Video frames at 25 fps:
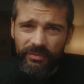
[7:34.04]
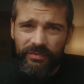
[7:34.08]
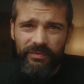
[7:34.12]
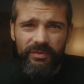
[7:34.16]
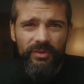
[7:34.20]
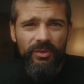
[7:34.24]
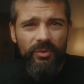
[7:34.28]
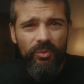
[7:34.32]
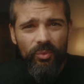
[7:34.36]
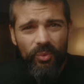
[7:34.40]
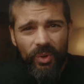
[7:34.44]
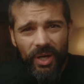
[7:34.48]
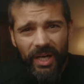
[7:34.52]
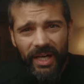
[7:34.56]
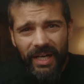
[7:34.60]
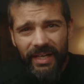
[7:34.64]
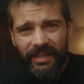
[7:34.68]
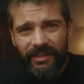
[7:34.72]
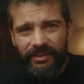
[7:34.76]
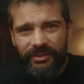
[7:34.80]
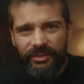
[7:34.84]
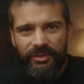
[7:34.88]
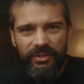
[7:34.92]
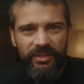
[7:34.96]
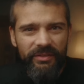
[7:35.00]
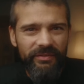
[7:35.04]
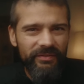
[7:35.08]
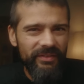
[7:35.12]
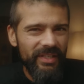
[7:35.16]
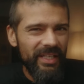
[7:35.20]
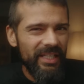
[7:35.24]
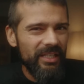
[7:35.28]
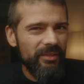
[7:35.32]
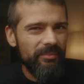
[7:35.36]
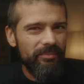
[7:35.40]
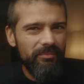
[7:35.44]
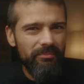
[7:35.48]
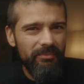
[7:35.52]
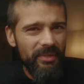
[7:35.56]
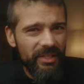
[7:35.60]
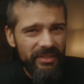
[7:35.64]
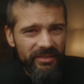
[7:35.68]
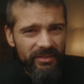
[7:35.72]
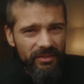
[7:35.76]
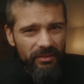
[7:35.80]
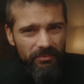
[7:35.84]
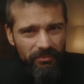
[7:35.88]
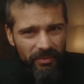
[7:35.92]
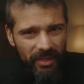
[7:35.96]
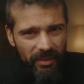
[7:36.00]
for a while, you develop
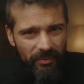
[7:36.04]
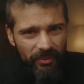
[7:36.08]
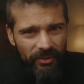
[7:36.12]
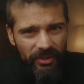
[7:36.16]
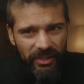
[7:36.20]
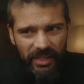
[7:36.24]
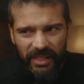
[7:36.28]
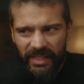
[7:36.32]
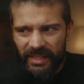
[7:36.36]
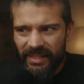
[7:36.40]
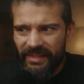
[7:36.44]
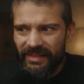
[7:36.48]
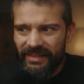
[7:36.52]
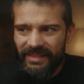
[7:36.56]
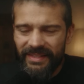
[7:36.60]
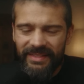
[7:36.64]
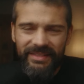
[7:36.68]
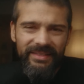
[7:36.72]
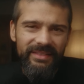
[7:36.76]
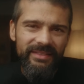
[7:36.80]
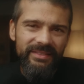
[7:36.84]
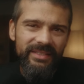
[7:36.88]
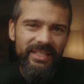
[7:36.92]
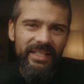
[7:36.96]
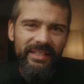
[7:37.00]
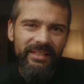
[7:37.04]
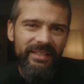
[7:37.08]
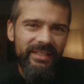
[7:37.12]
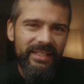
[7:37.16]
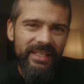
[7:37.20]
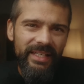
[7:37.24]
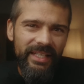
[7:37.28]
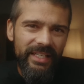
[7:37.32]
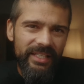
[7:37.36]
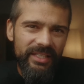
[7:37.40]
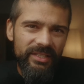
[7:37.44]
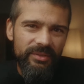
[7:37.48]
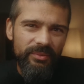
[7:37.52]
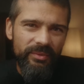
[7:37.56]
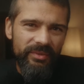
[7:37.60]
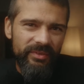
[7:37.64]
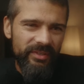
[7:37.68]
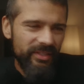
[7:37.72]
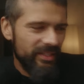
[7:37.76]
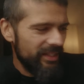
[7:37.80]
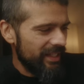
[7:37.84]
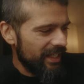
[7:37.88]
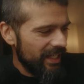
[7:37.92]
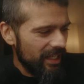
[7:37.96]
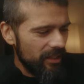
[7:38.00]
muscle memory, and this is not the case with the
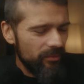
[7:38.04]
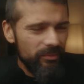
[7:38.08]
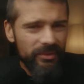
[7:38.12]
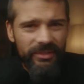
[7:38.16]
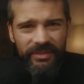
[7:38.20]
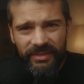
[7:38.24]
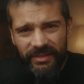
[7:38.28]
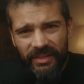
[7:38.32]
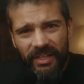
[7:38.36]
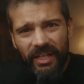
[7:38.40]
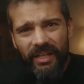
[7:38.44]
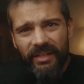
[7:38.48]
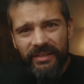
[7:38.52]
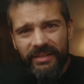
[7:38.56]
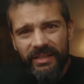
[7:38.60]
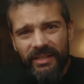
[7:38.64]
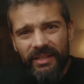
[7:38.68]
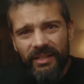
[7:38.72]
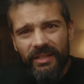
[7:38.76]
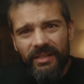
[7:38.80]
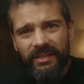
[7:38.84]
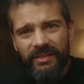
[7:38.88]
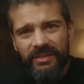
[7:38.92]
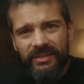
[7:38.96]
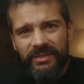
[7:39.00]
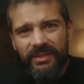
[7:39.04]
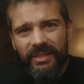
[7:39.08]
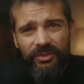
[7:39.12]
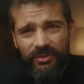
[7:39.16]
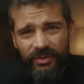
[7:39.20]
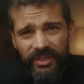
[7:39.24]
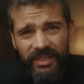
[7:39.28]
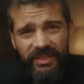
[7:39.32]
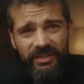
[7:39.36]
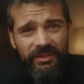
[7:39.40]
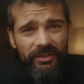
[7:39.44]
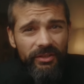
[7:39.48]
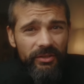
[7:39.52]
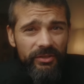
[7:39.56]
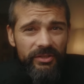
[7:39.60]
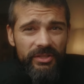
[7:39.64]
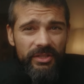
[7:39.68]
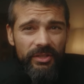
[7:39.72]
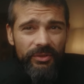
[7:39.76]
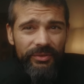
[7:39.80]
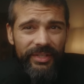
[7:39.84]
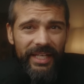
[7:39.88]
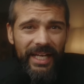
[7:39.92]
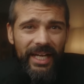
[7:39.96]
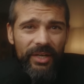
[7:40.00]
tabless Noctilux. The reason you'll
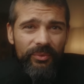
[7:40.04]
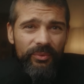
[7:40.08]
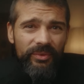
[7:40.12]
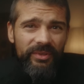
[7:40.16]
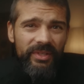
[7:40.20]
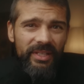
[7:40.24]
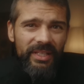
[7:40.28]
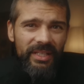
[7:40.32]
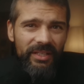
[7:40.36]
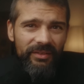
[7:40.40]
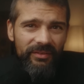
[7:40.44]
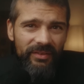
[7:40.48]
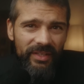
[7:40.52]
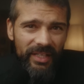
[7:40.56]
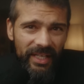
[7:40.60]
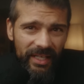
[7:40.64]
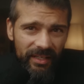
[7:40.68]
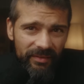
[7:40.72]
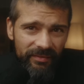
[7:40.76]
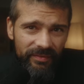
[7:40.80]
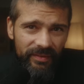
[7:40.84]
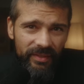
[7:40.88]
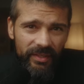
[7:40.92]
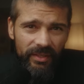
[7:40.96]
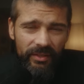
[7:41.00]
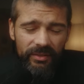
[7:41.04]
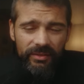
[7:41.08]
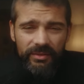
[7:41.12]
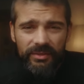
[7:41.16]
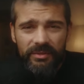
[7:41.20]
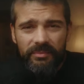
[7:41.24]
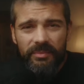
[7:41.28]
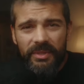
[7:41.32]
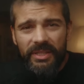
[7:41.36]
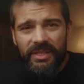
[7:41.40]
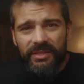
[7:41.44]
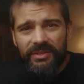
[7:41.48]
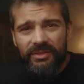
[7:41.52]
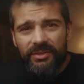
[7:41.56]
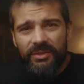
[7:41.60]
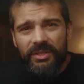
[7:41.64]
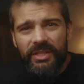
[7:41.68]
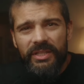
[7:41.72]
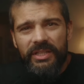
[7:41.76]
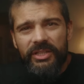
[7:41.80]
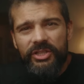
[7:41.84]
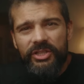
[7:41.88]
slow down with the EVF though is because you can